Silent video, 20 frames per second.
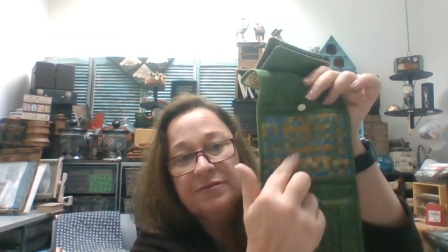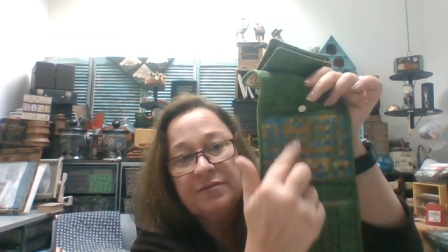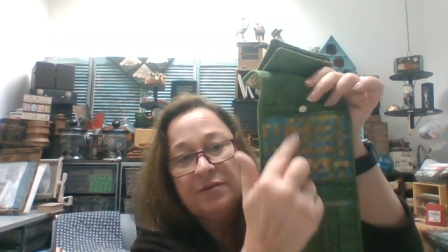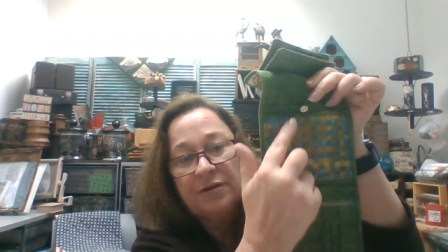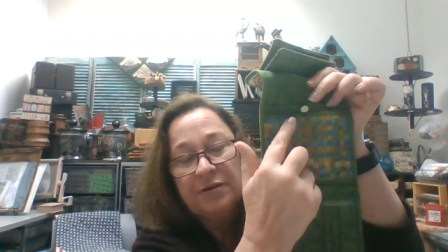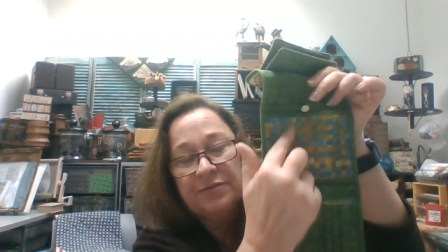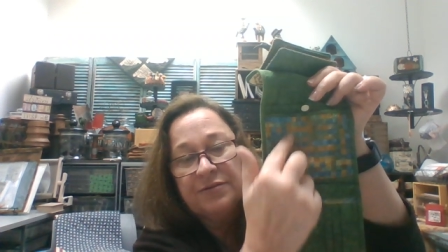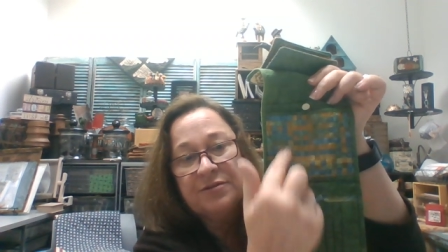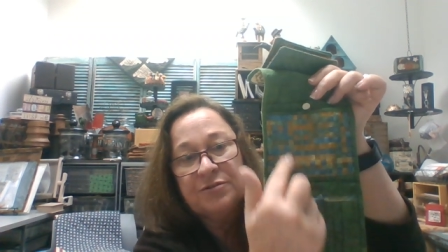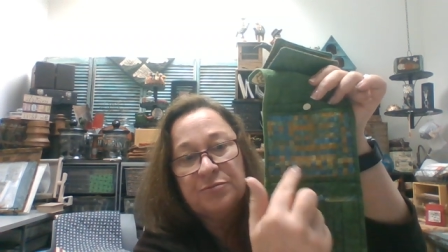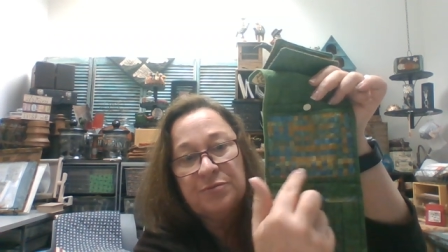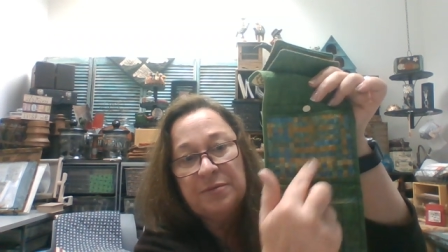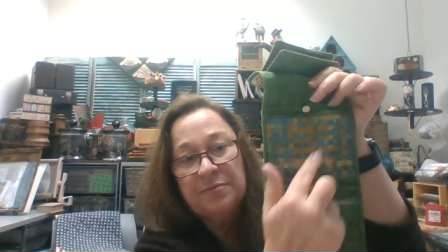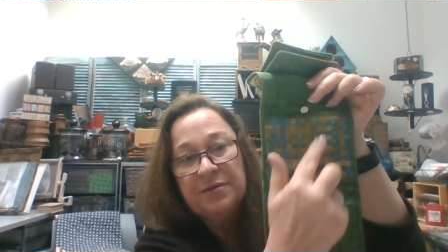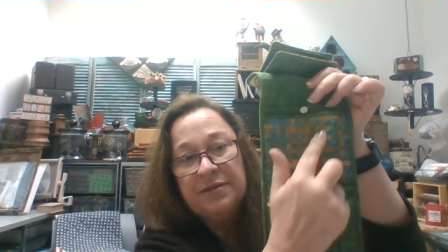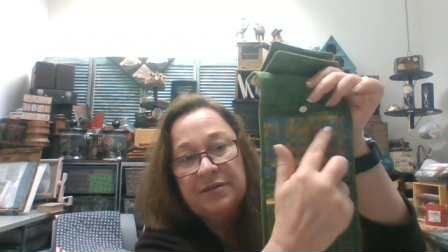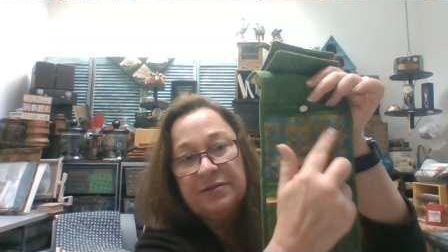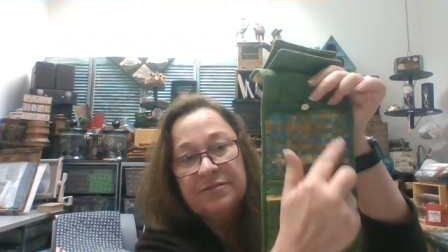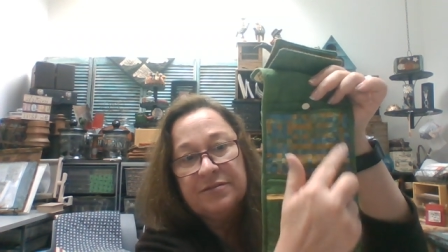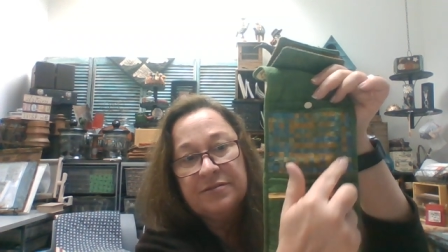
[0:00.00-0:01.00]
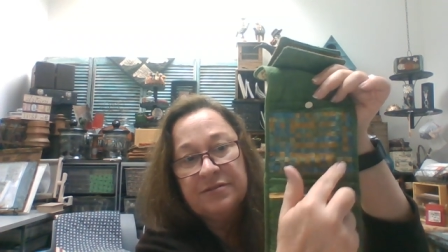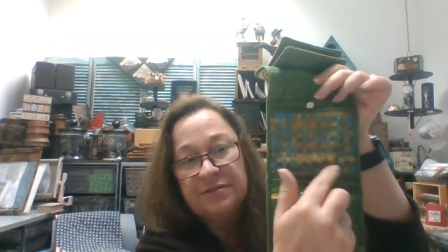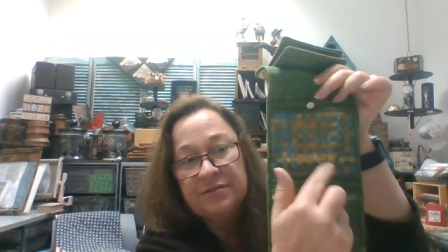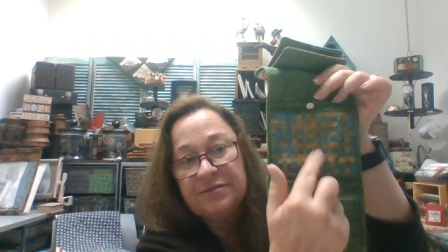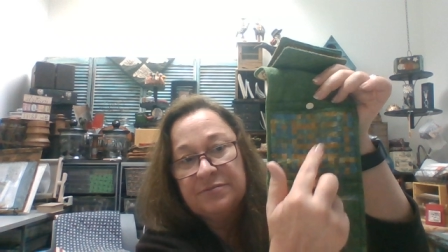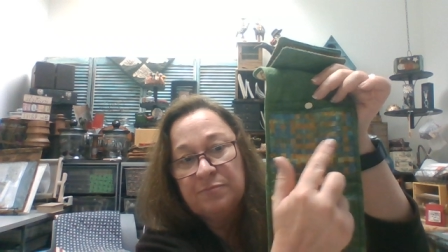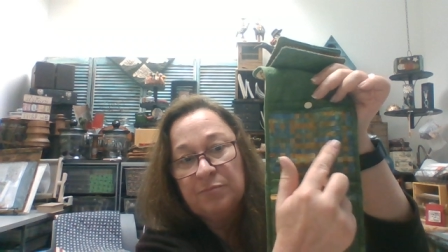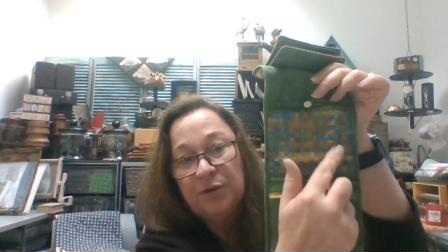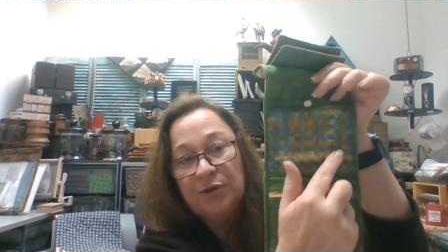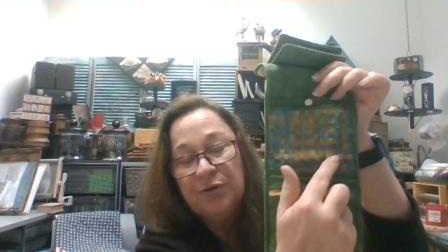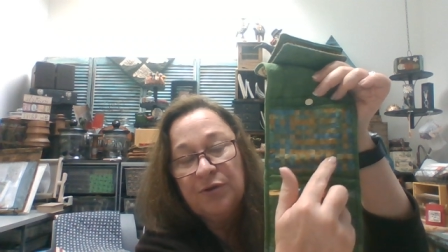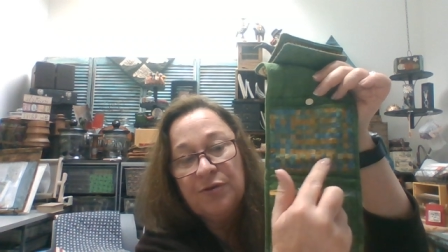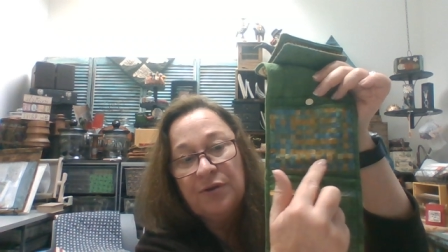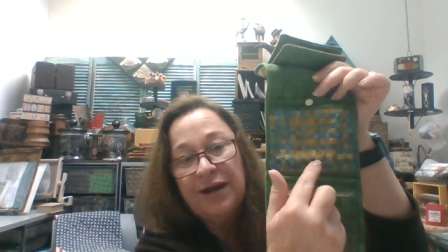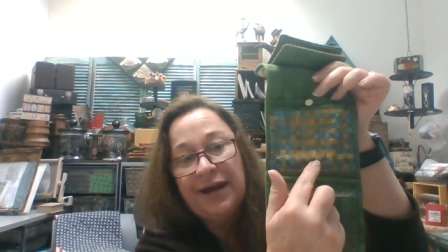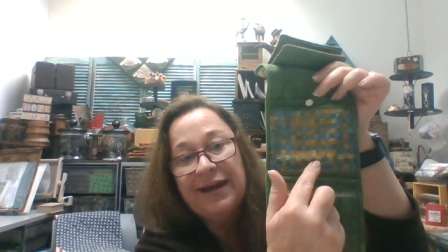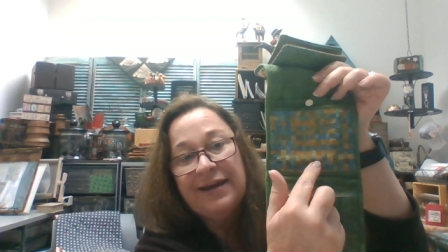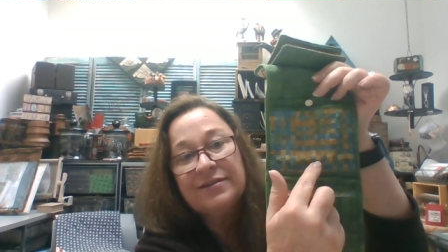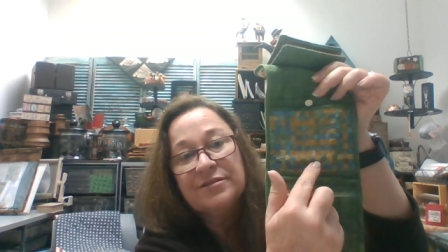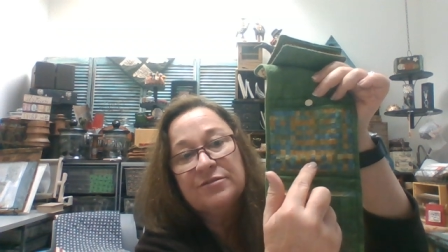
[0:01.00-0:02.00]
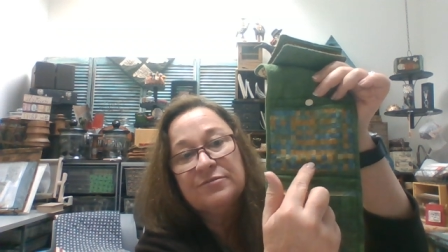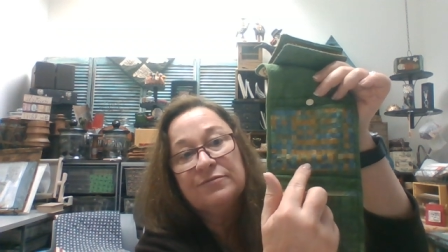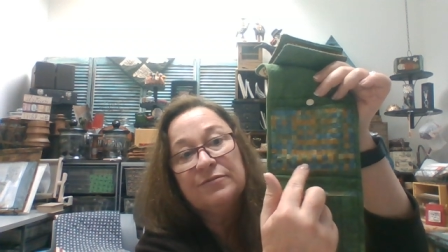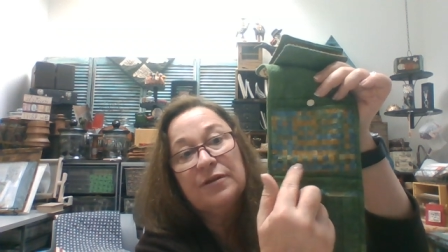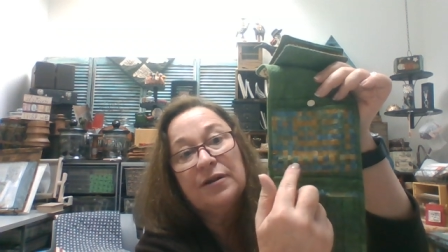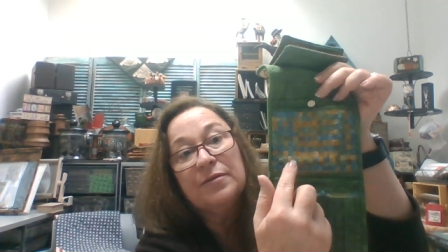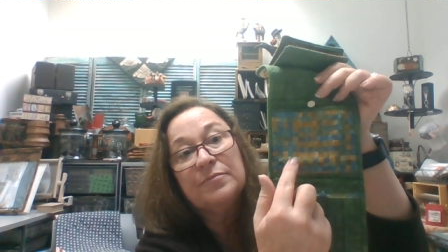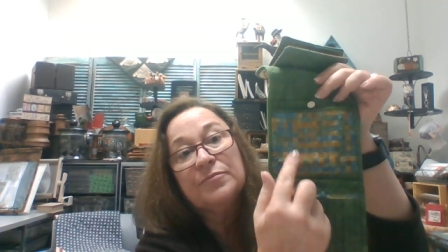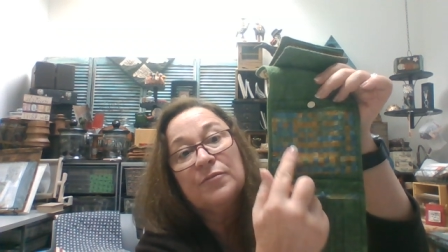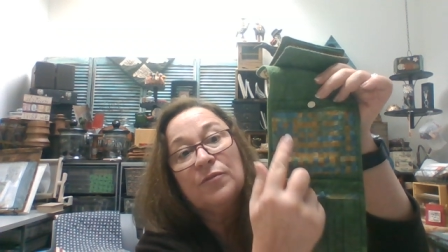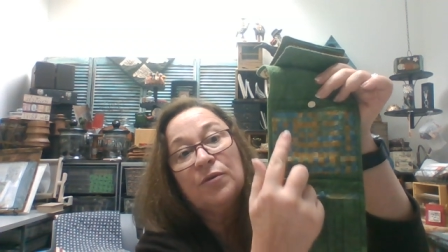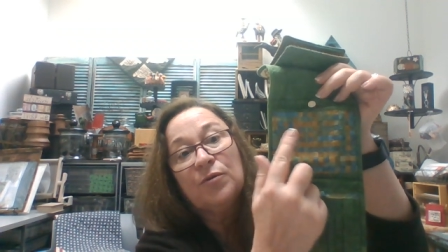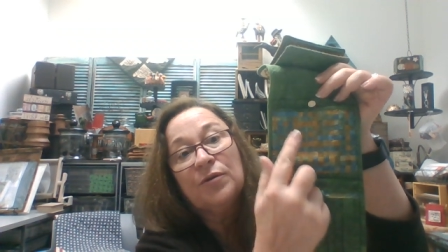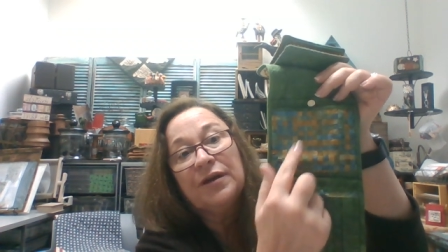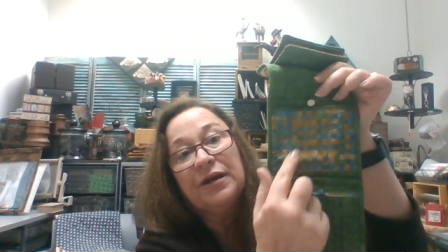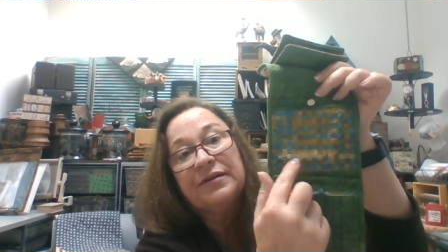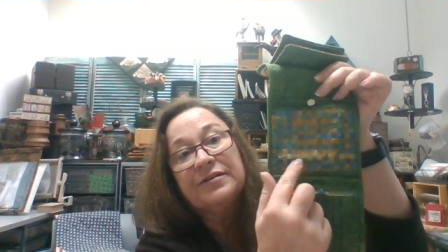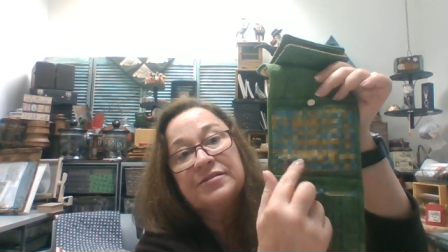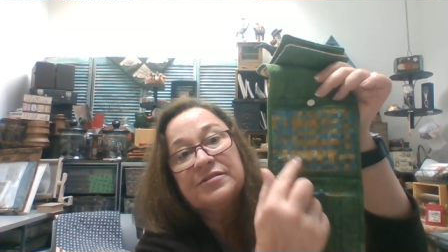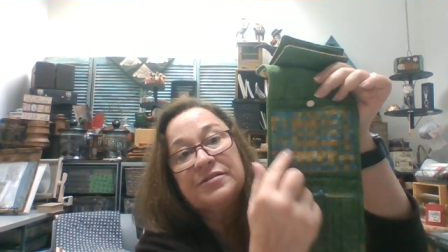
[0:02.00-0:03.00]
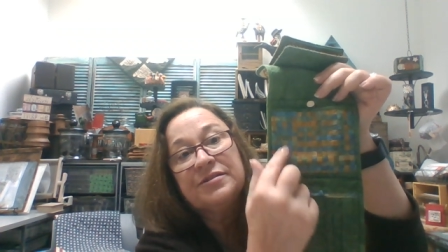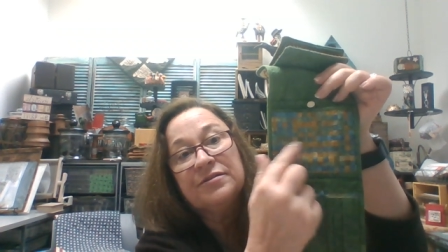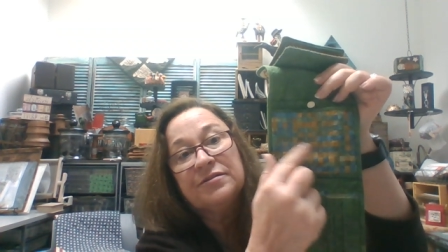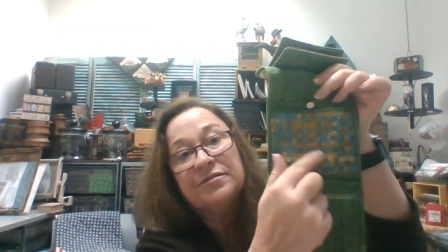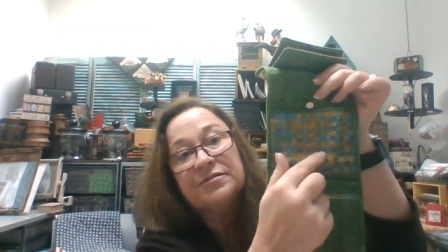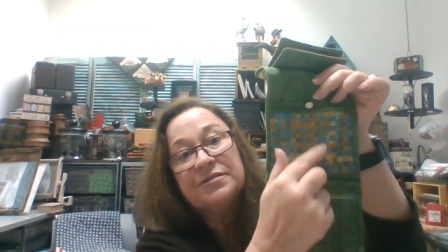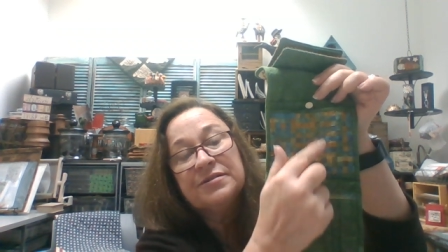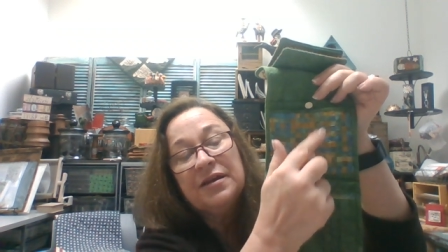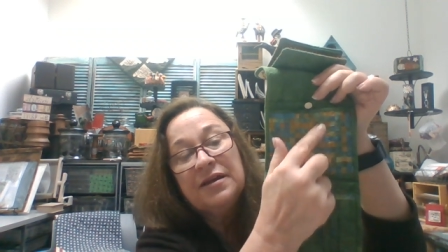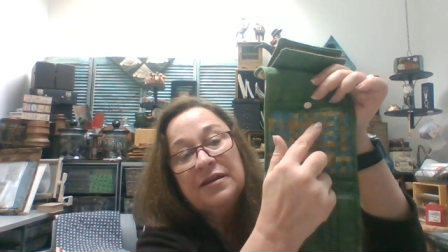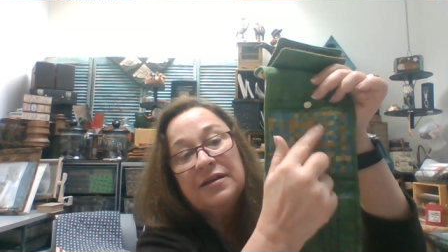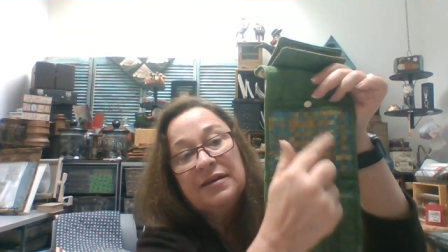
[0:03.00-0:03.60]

or this ribbon is, is bluegrass from Gloriana Silks,